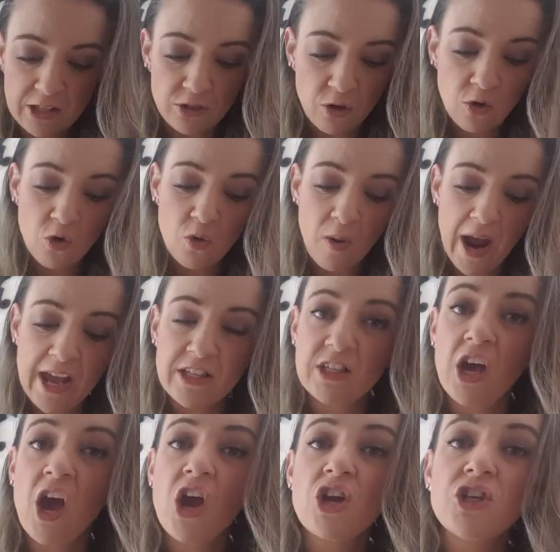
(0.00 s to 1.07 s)
It's always
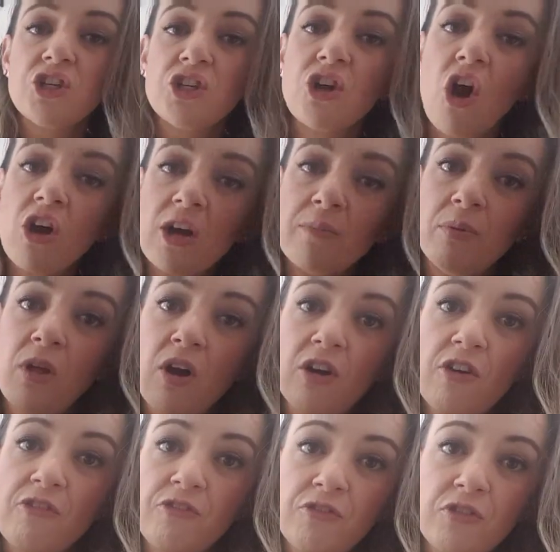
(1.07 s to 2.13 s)

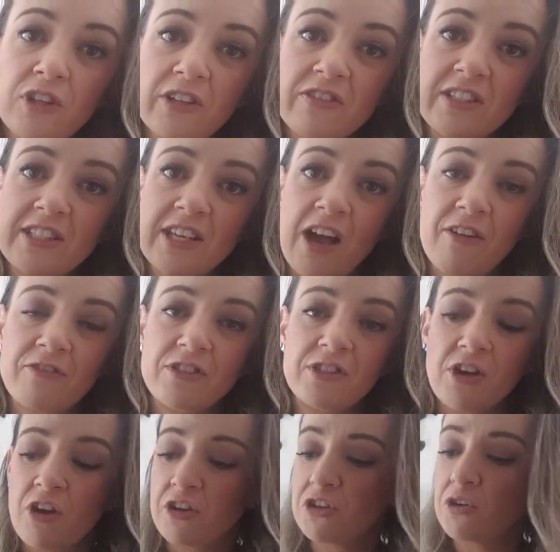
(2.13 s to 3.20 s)
chock-a-block full of stuff,
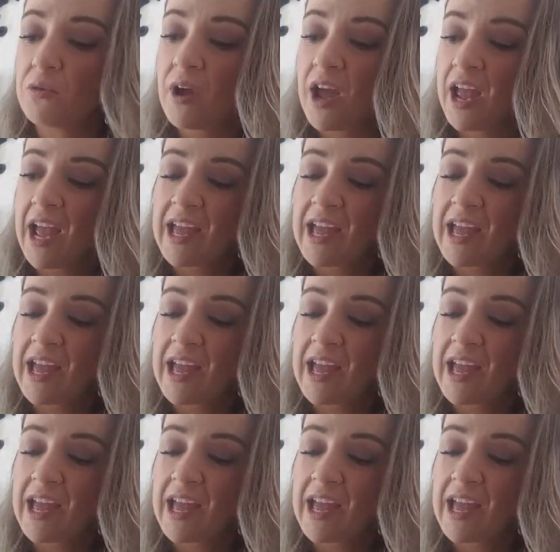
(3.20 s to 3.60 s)
so you,